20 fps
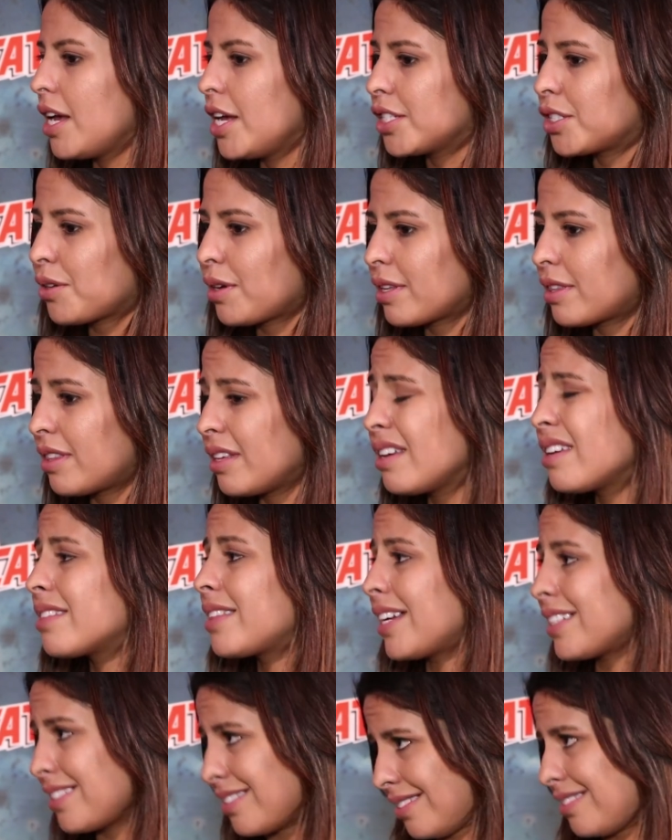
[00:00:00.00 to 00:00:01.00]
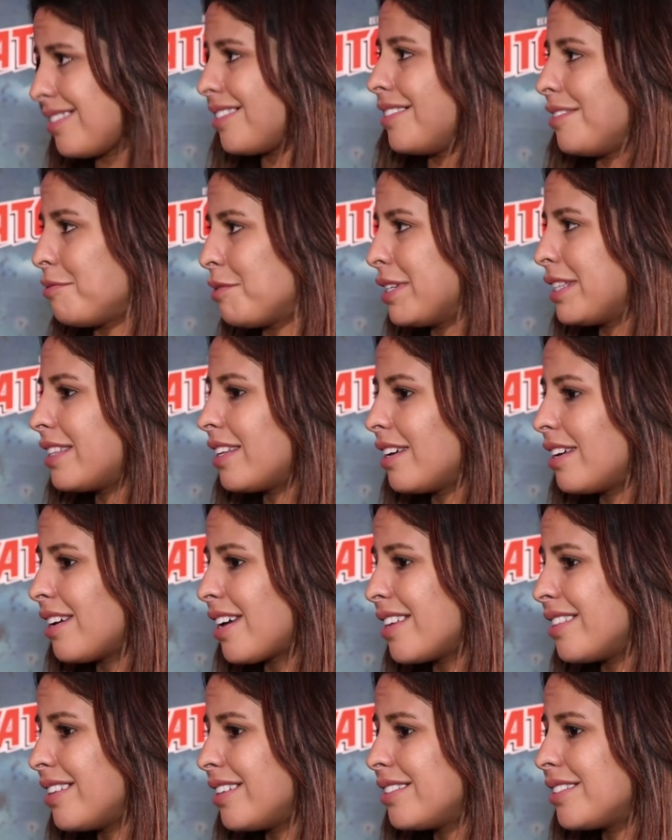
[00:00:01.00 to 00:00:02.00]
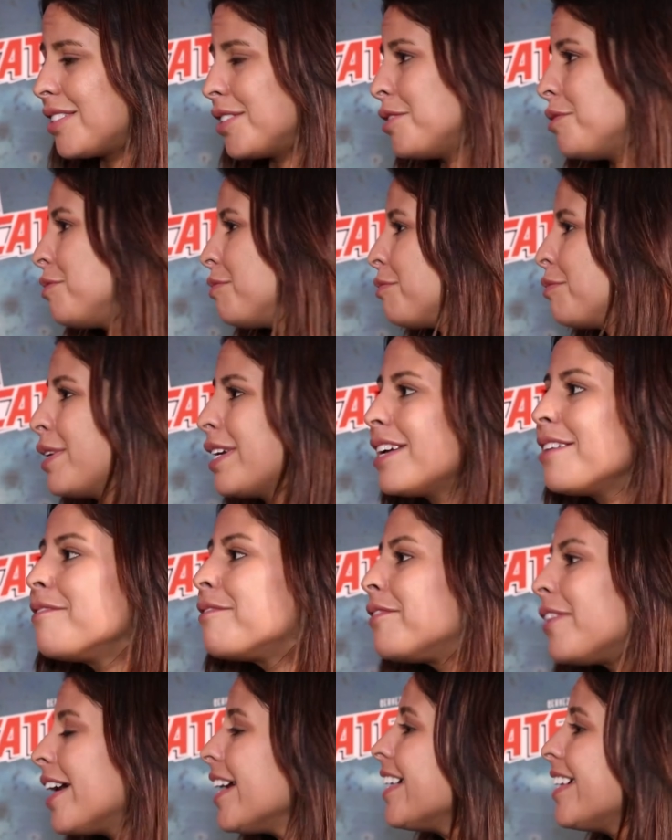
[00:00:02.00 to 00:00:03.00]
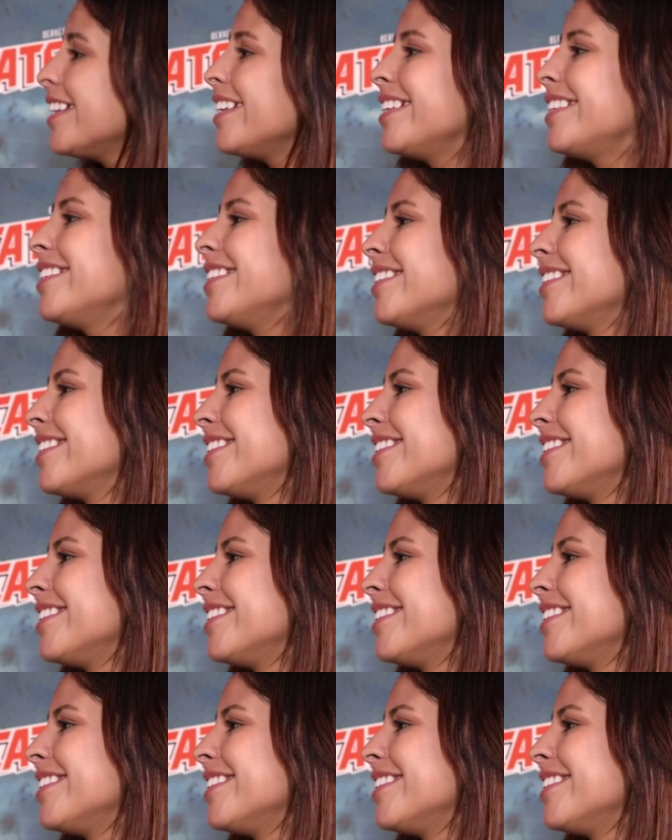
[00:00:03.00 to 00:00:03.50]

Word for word: So I think that's one thing, and then two, we can fight.